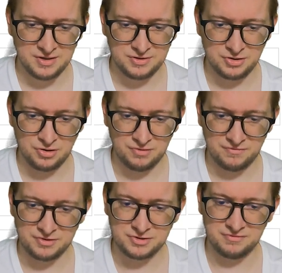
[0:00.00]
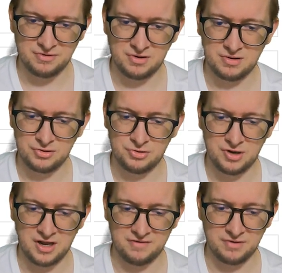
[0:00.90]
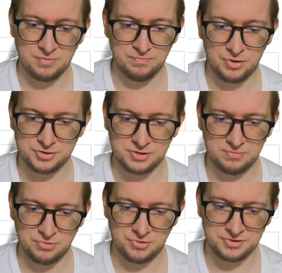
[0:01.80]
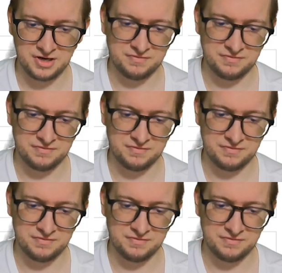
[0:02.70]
So first of all, you have a modular board, so